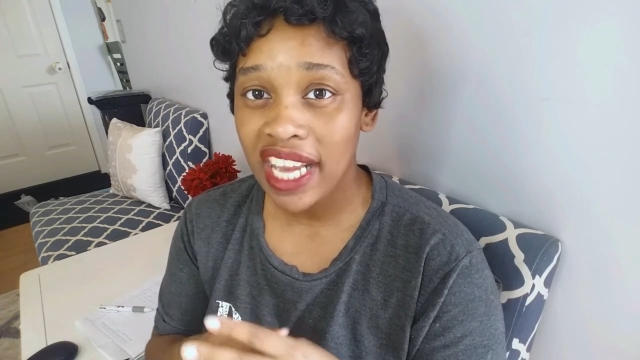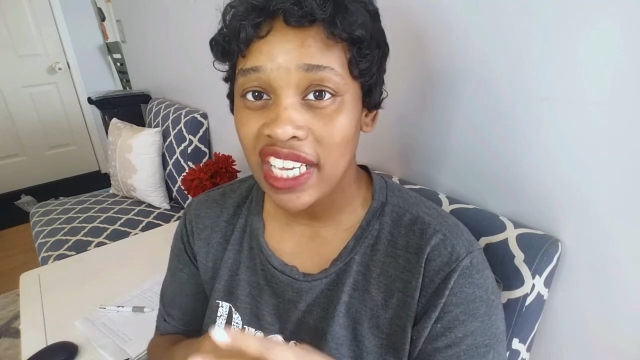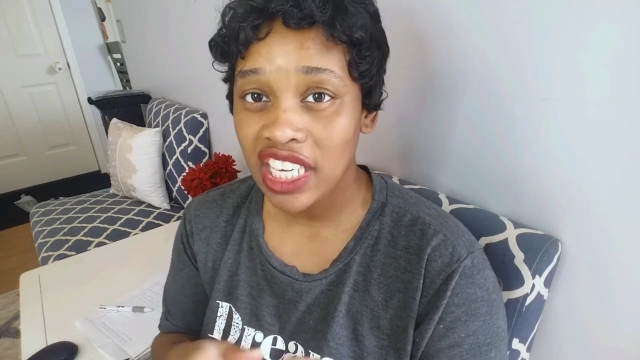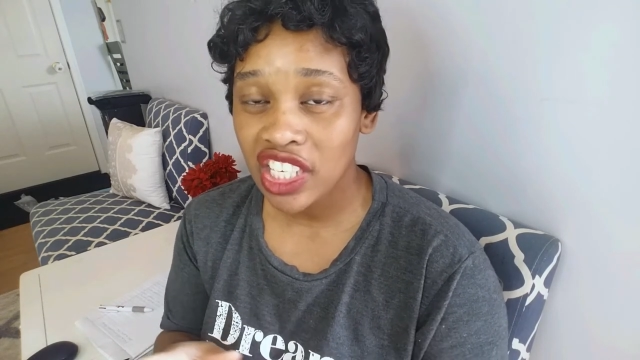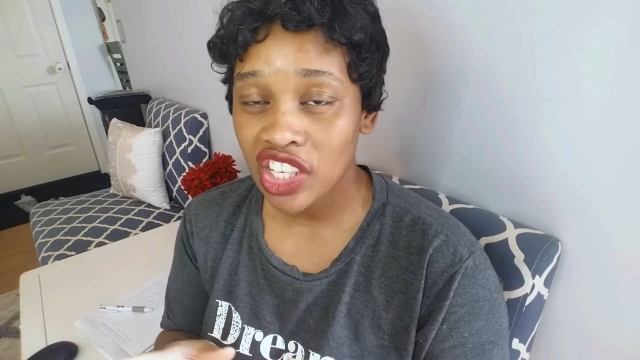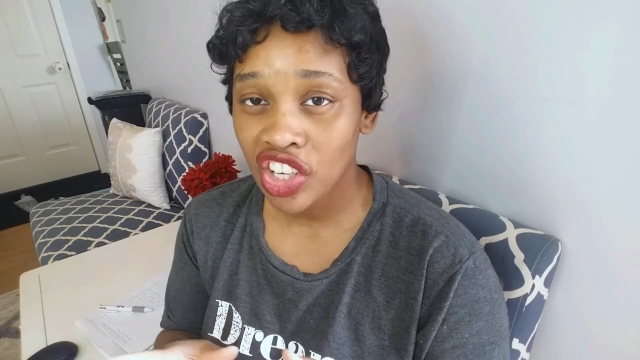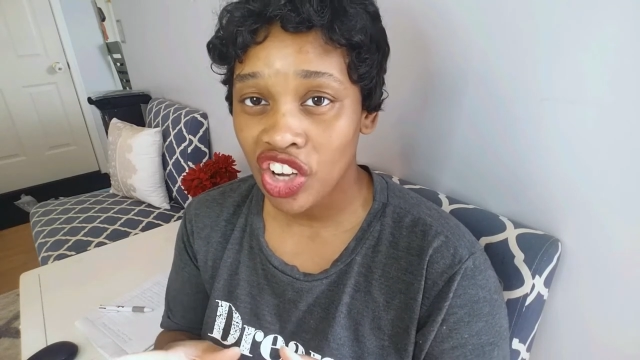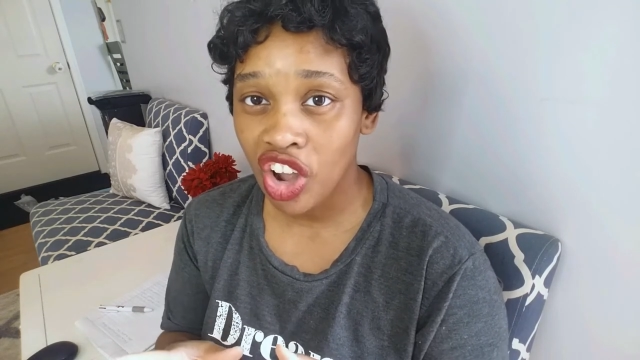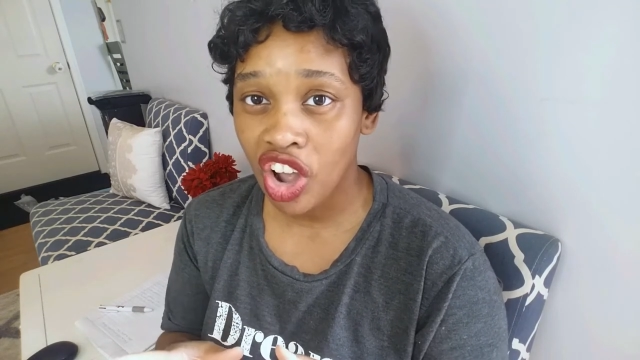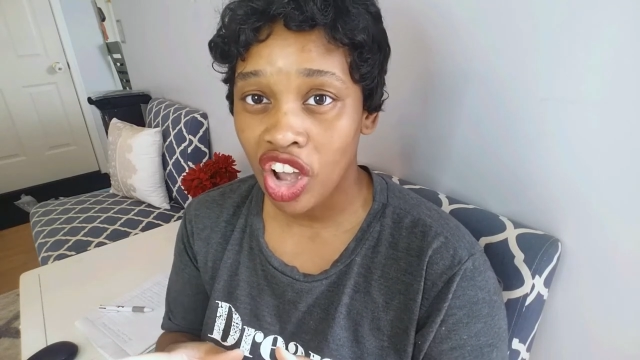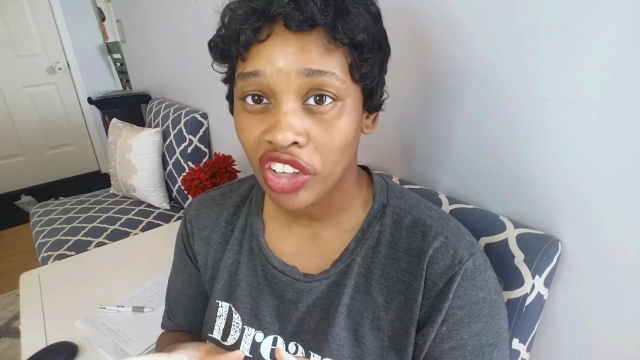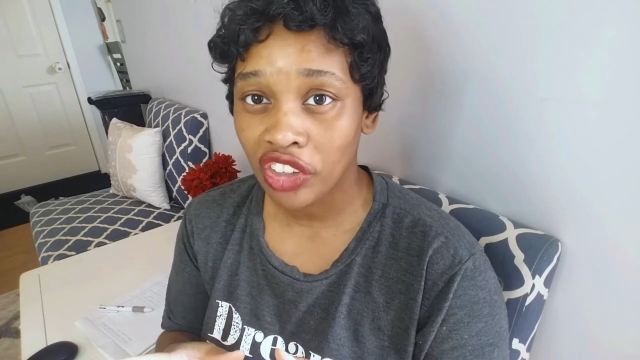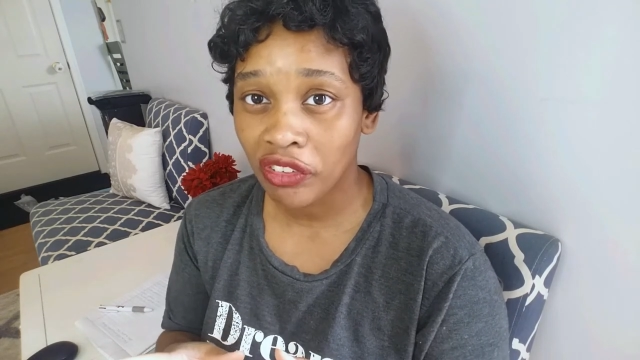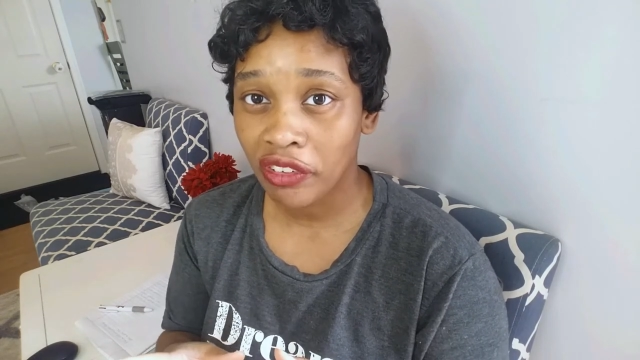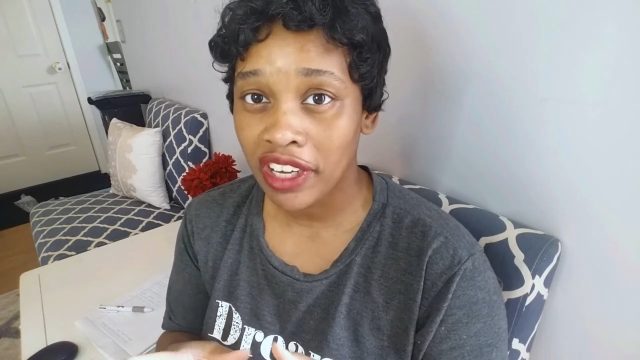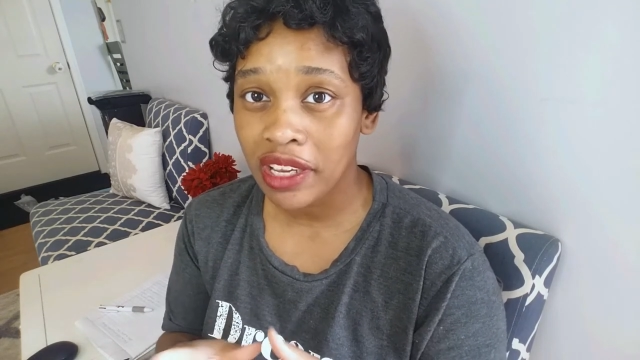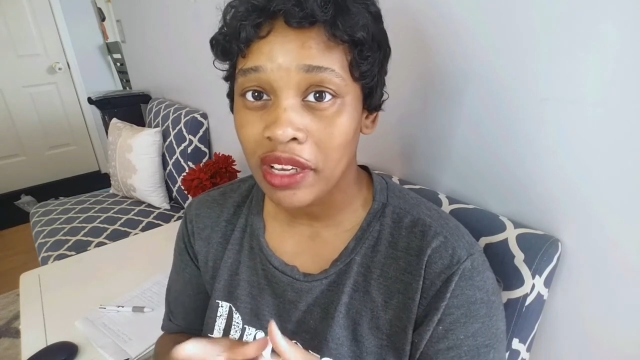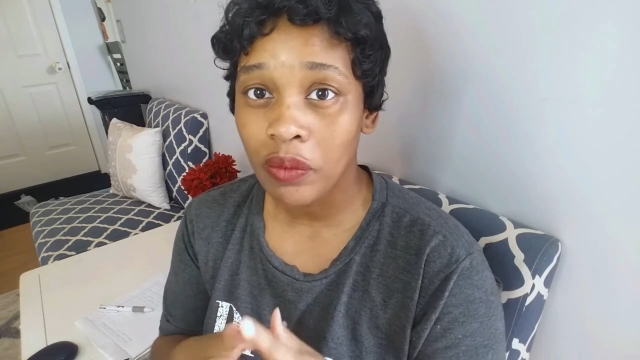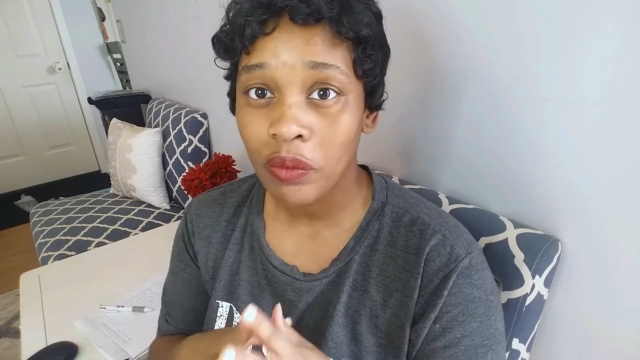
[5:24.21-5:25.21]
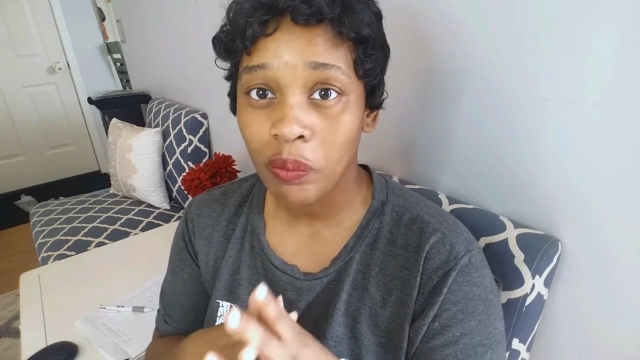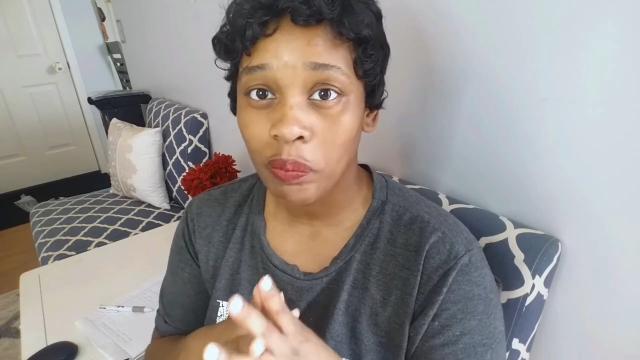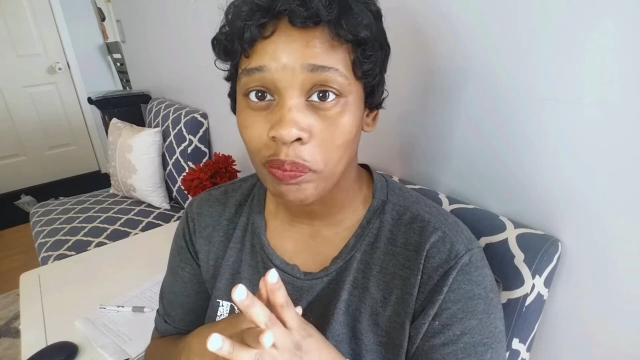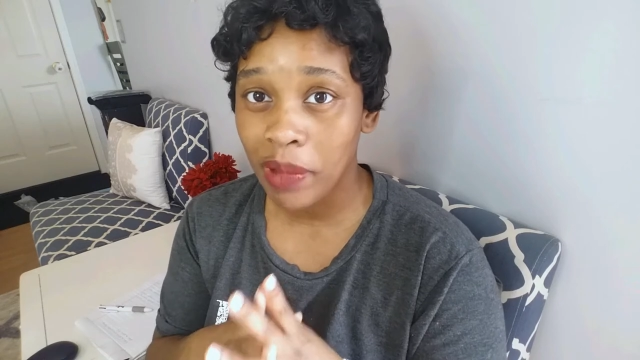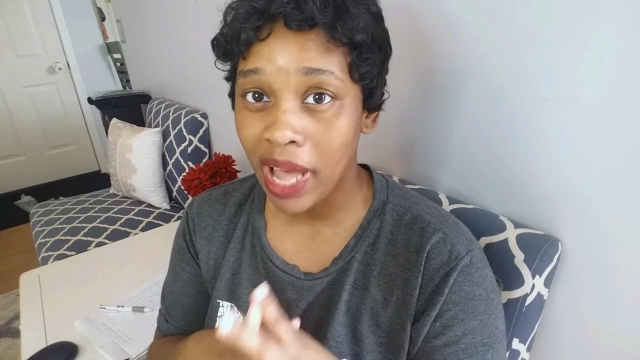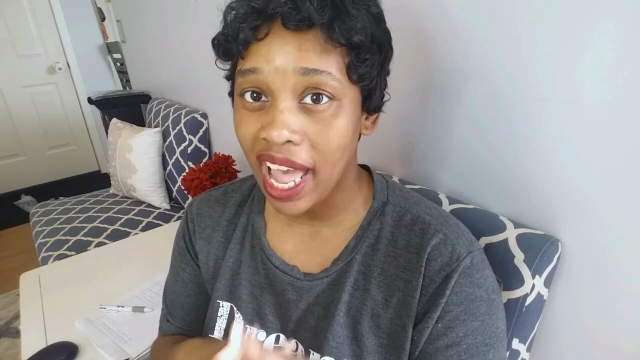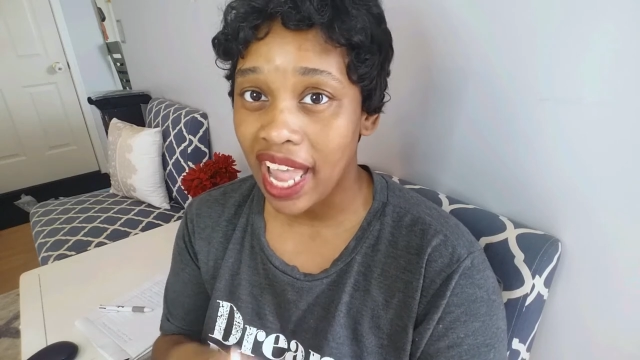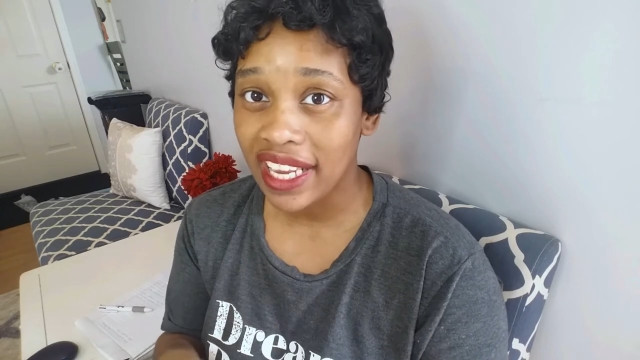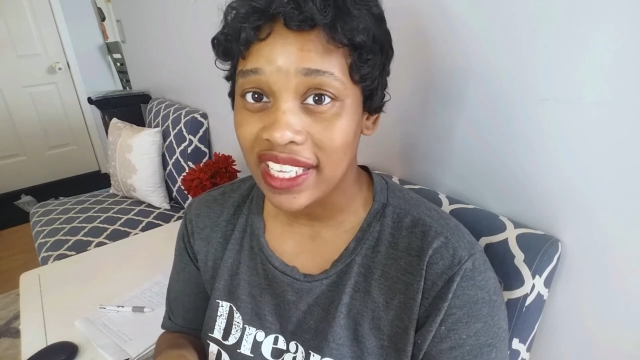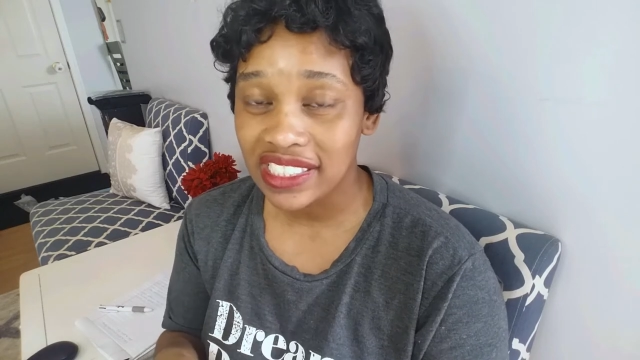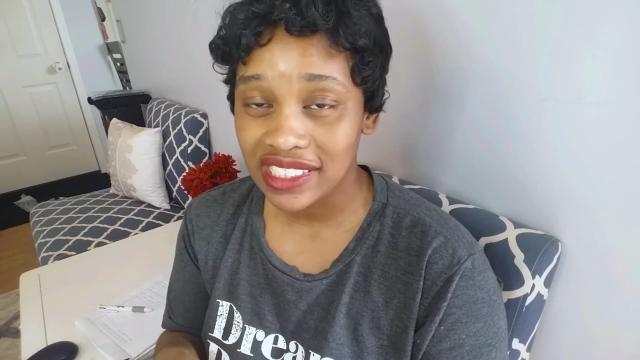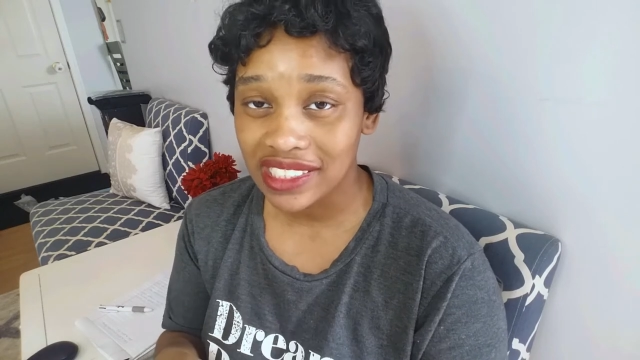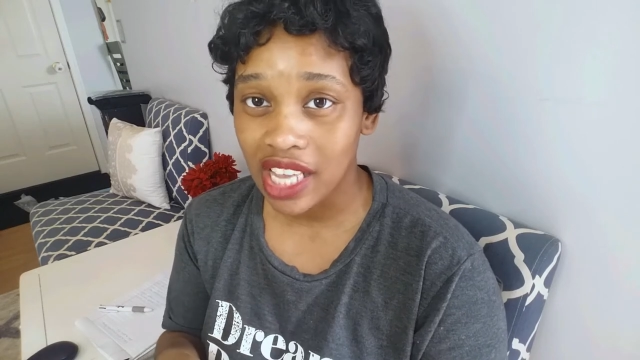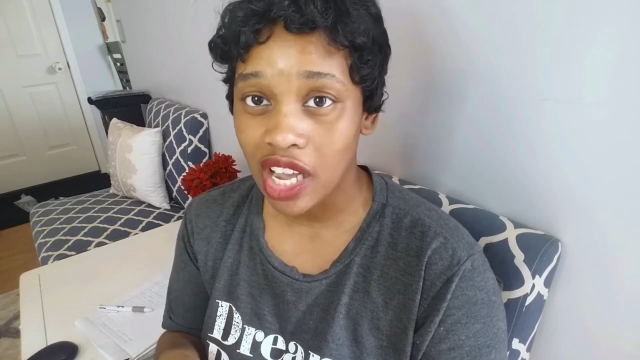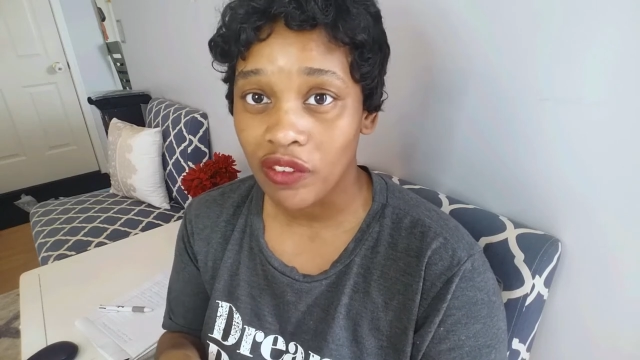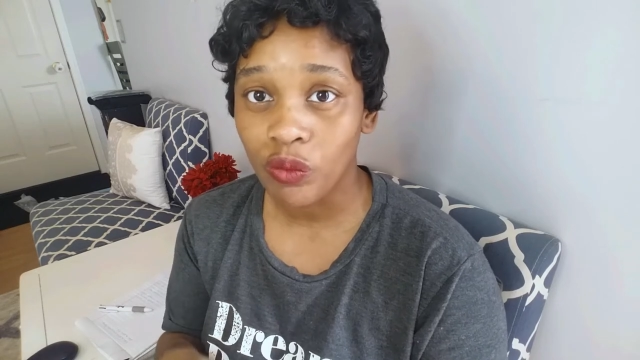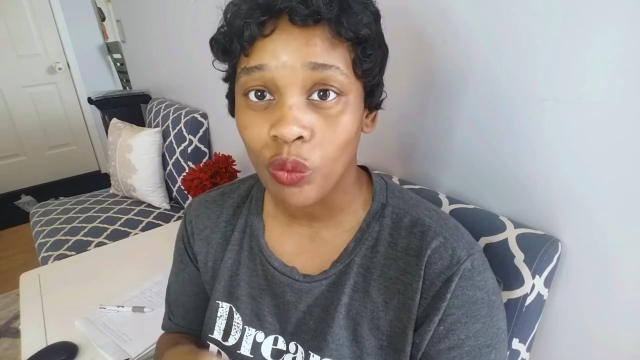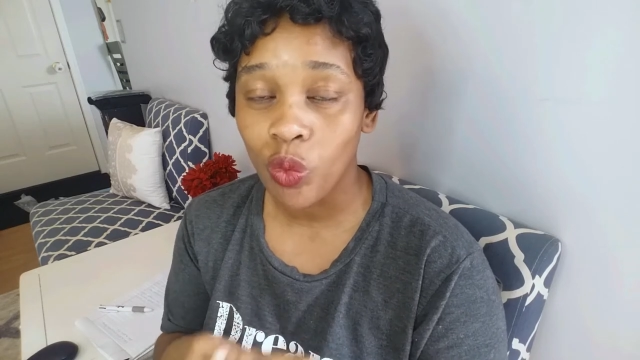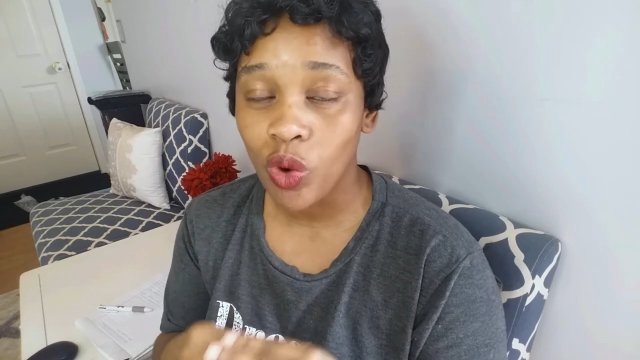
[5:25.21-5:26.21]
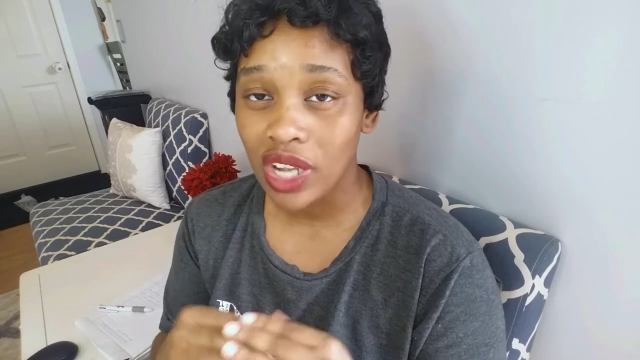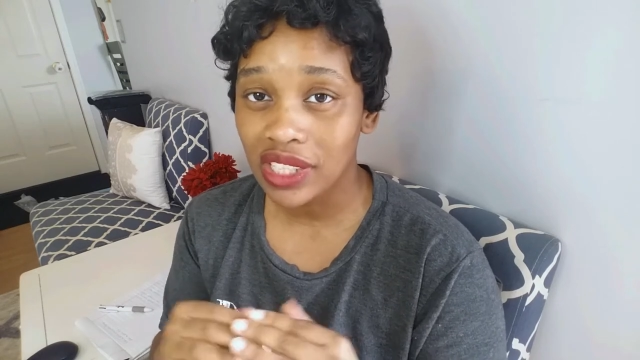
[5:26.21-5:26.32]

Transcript: painting the concrete by itself,